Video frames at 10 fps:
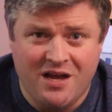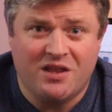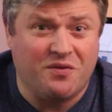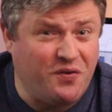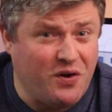
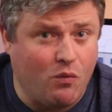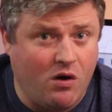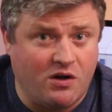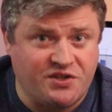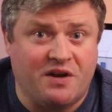The fear
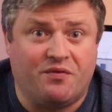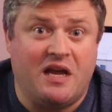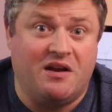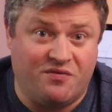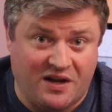was if
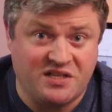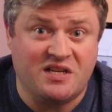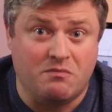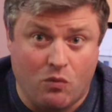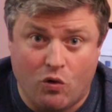they
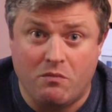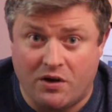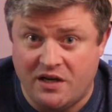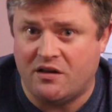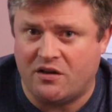invested more
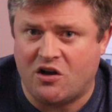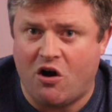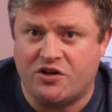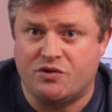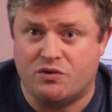money than the
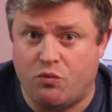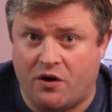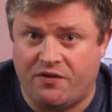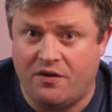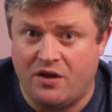cottage was
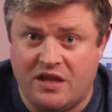worth,